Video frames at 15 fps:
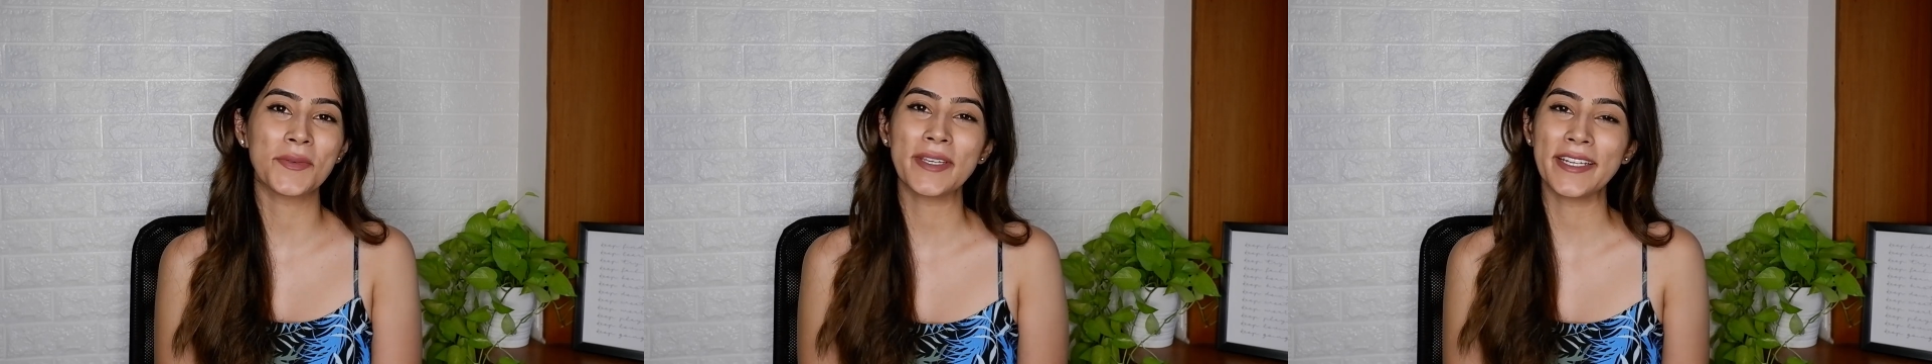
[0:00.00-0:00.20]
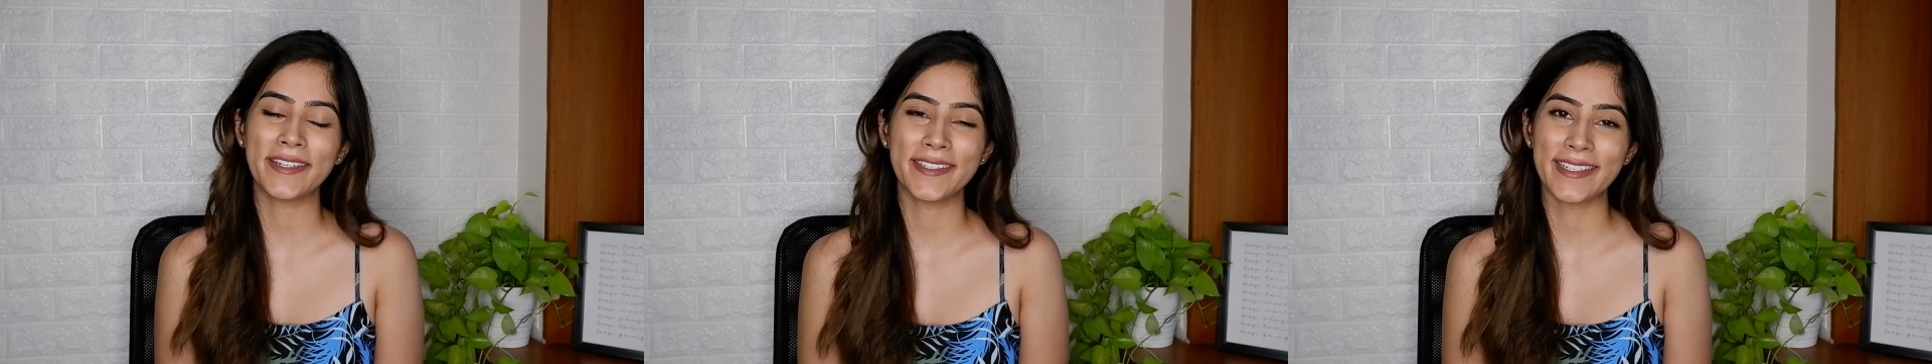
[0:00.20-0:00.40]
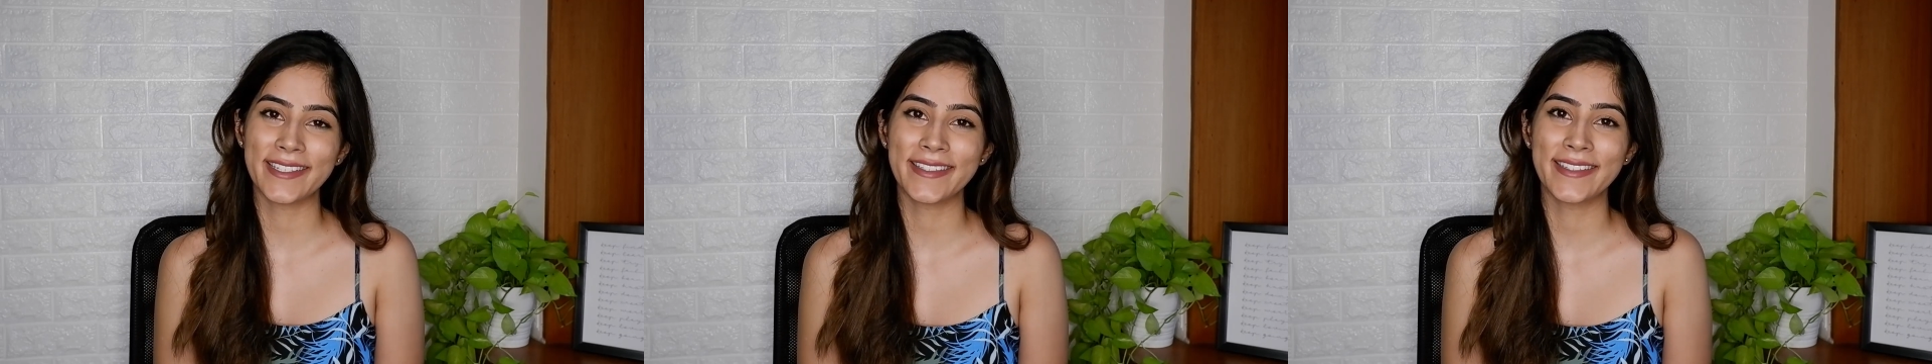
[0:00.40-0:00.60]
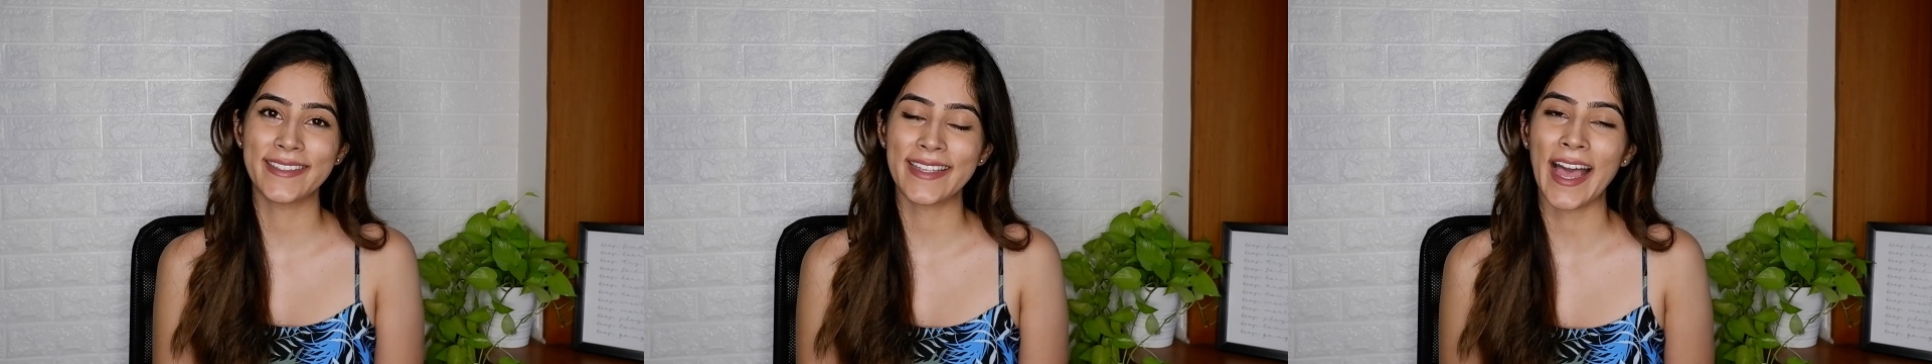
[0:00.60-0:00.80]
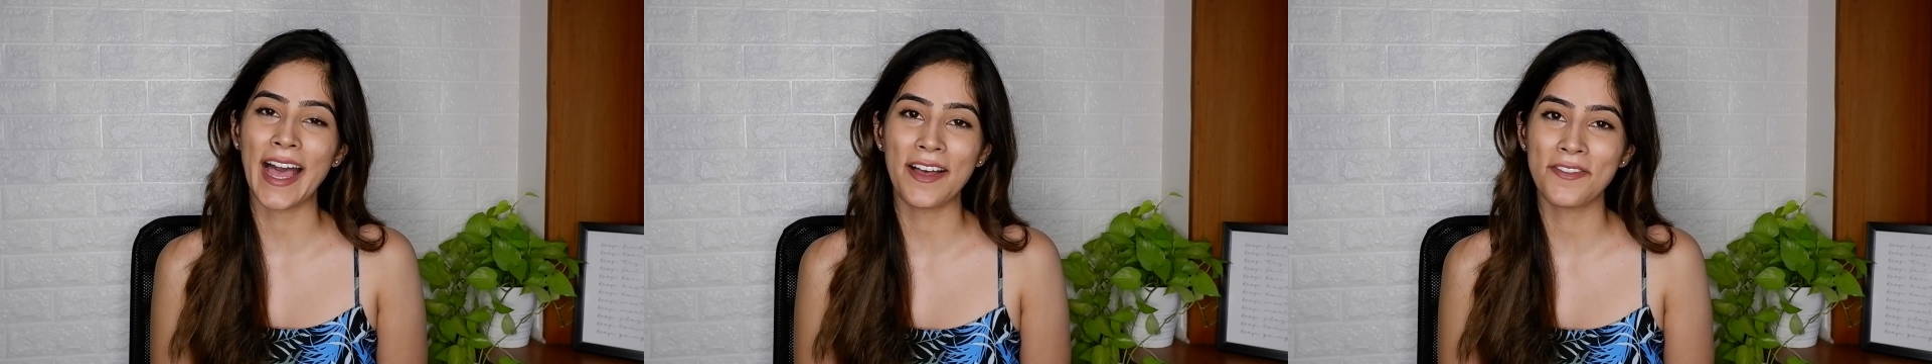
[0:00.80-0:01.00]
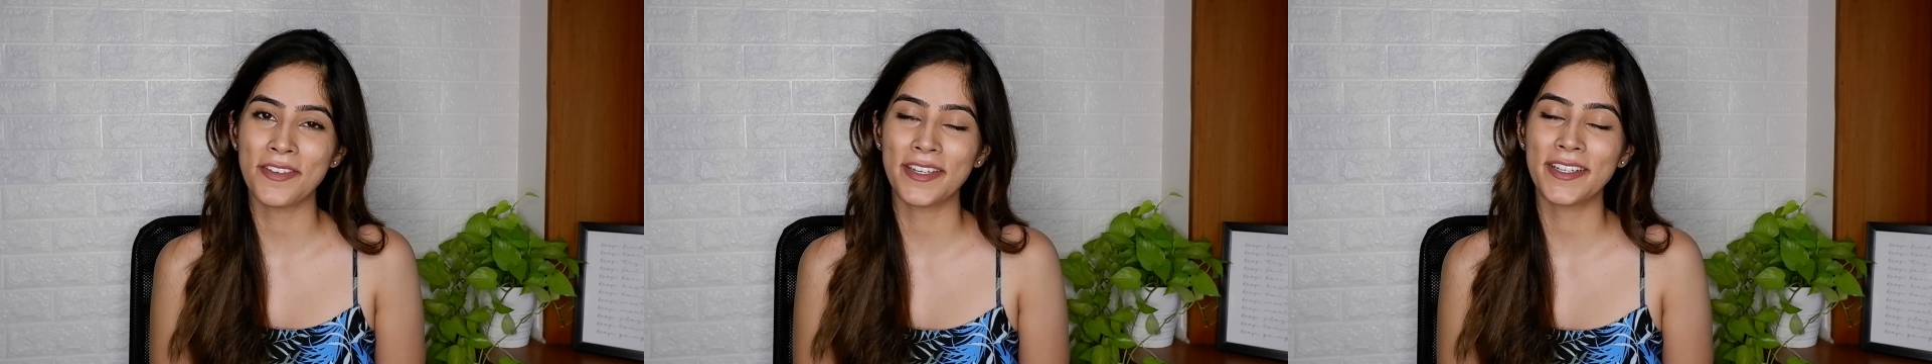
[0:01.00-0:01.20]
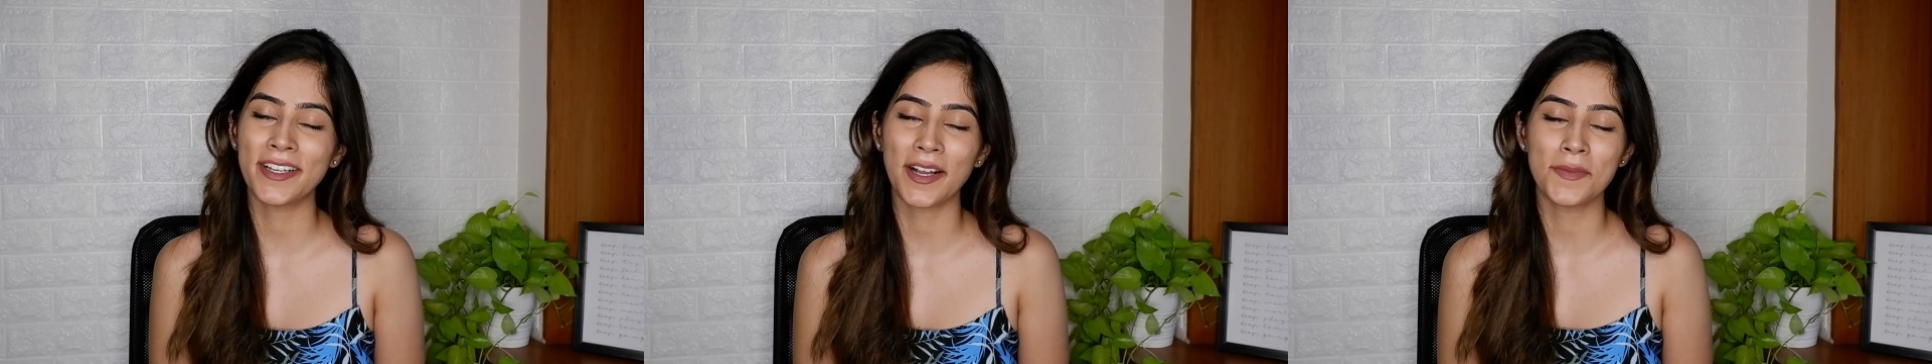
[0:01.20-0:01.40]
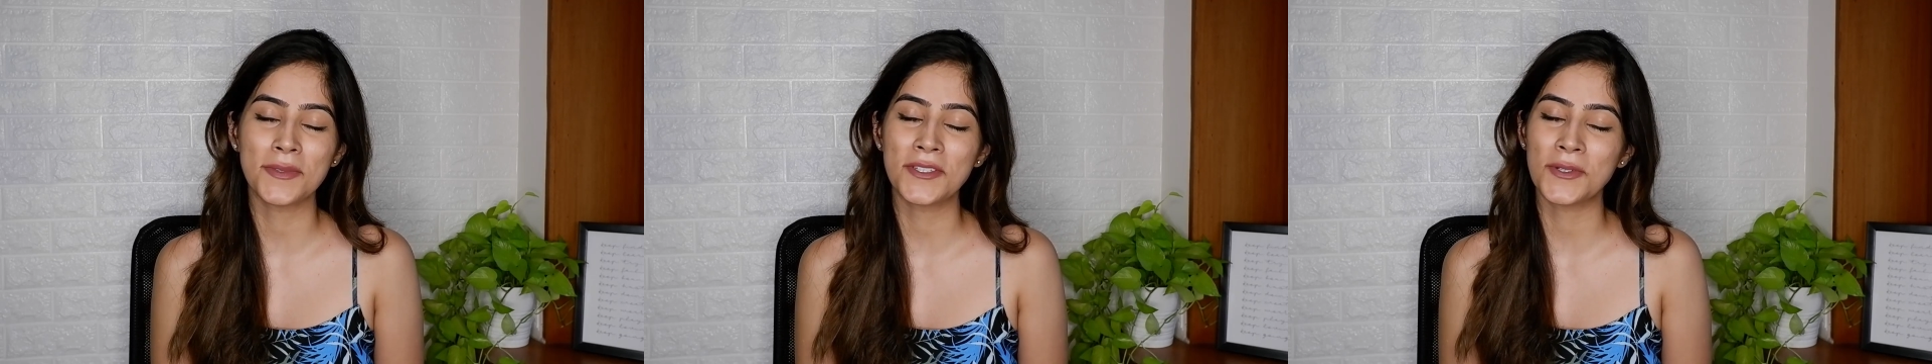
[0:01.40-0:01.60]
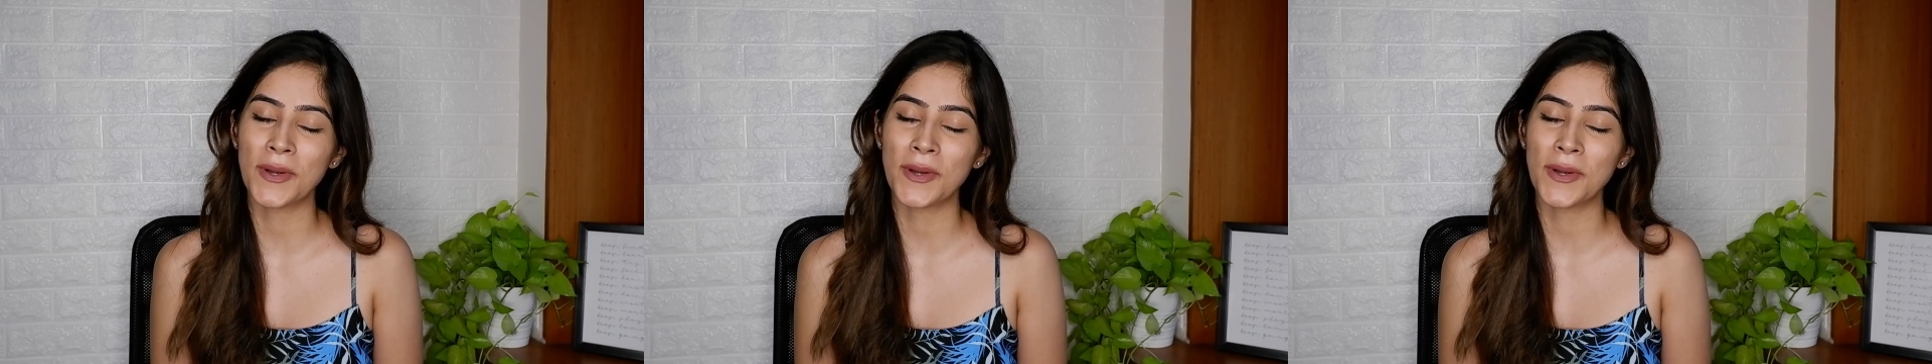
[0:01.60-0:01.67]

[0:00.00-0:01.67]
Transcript: many contestants have when it comes